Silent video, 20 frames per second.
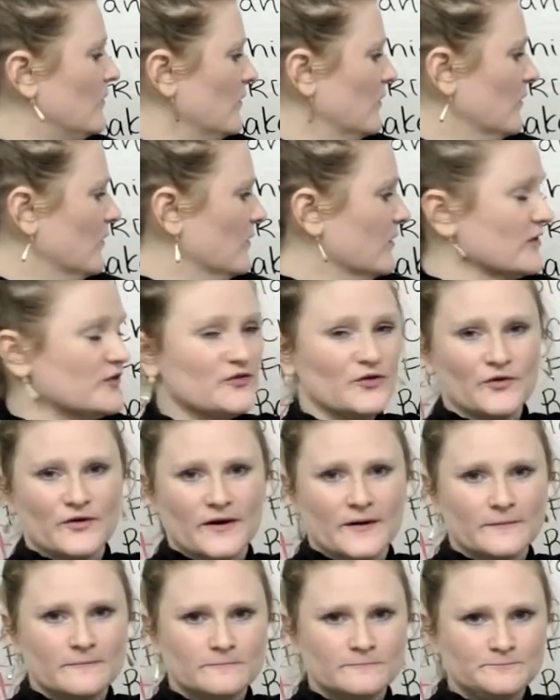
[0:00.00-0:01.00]
or a
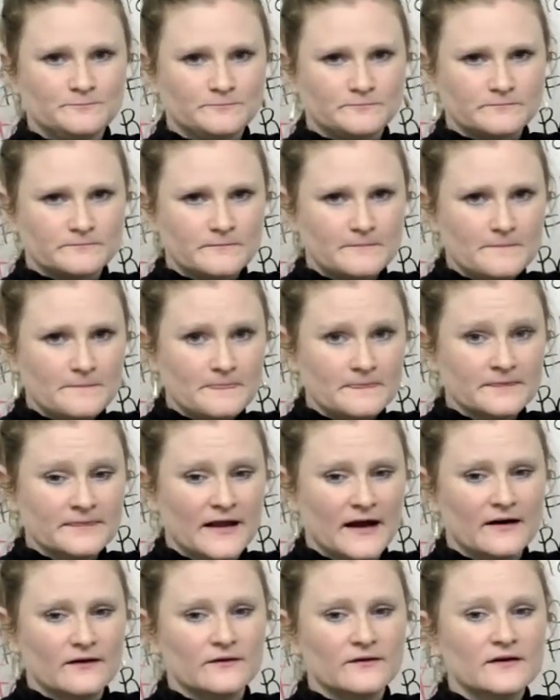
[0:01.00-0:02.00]
soda.
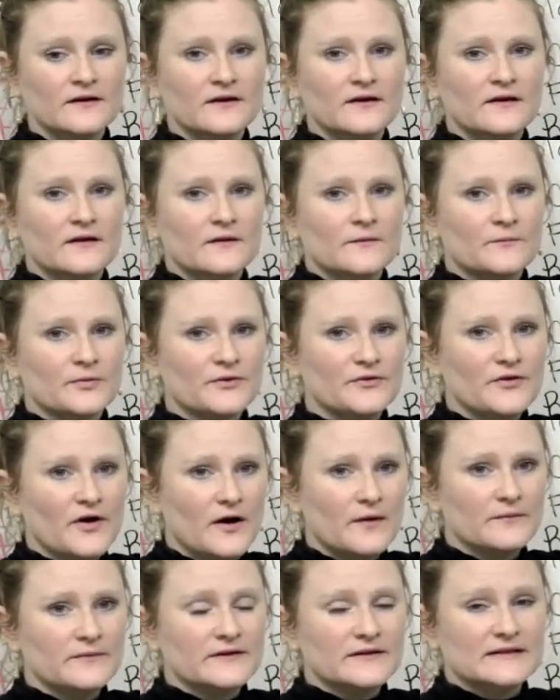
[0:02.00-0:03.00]
Now,
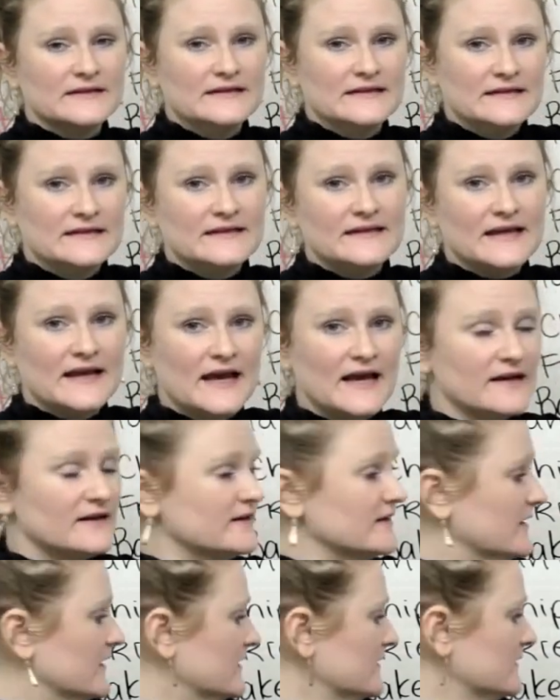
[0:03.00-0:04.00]
predominantly in
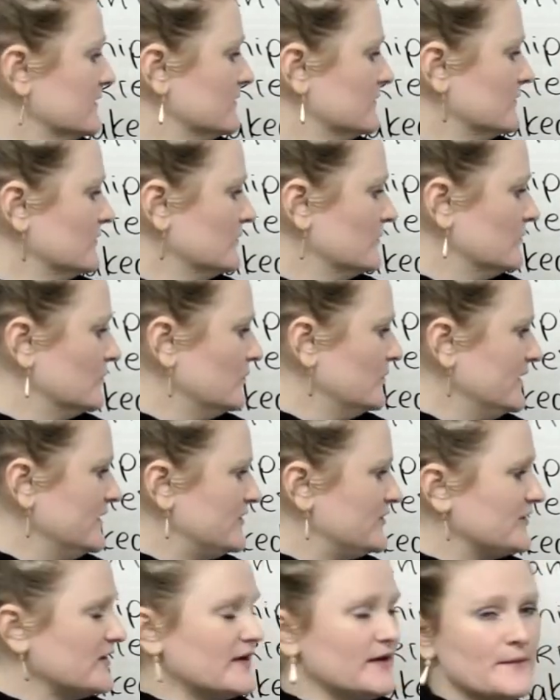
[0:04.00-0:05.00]
Canada, we
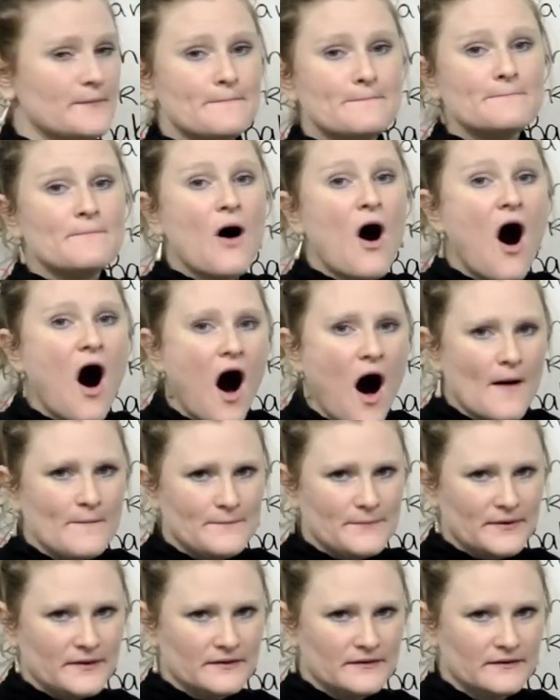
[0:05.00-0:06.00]
say
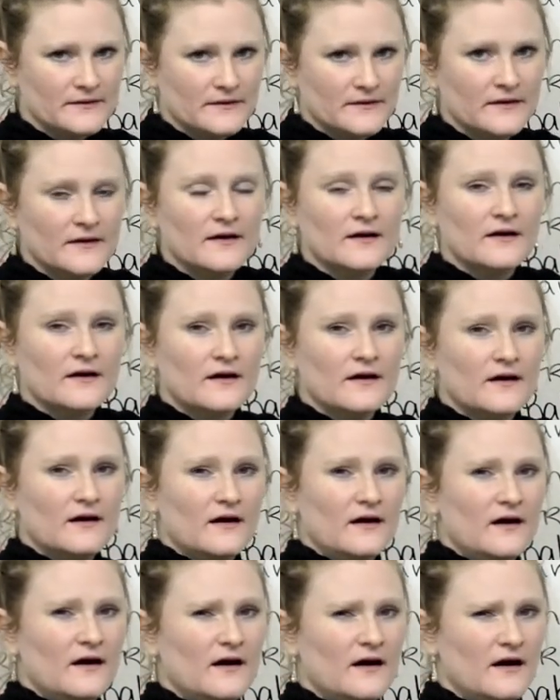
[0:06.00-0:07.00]
pop.
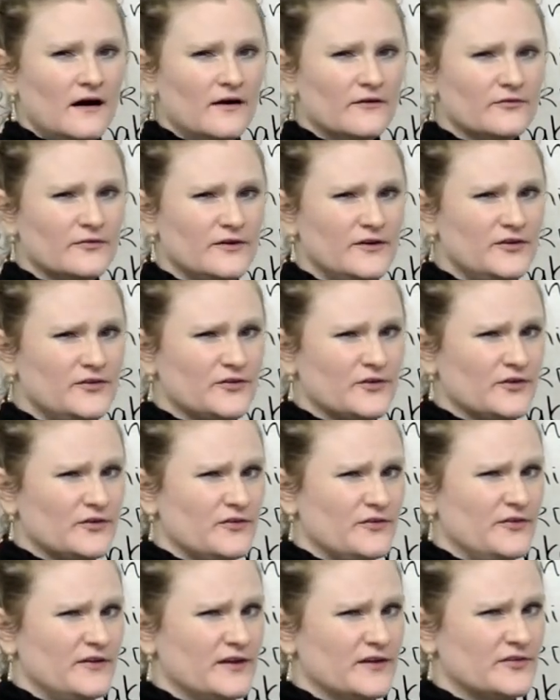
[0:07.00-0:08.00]
I
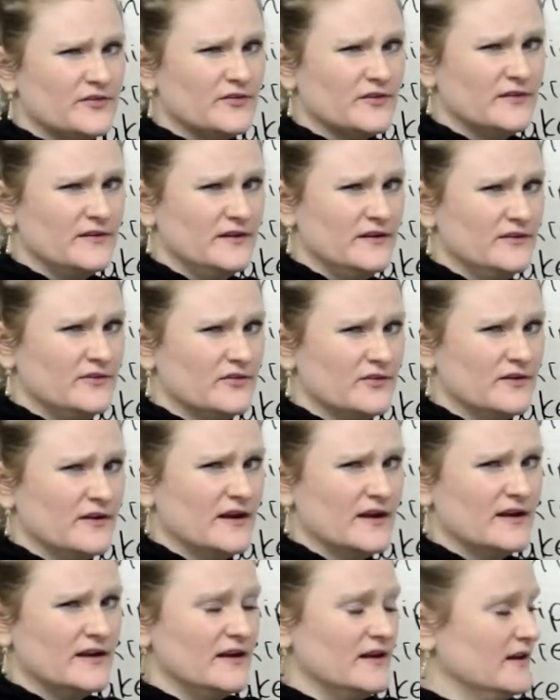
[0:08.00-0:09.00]
researched this on the
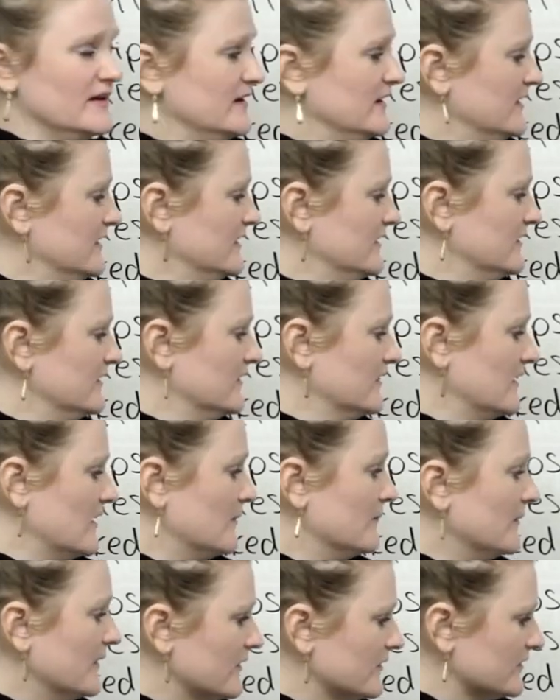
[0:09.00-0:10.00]
internet, and in
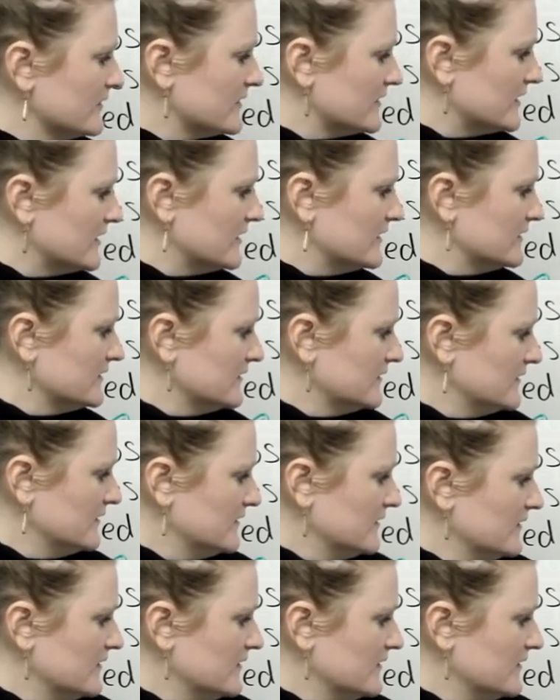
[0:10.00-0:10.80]
America,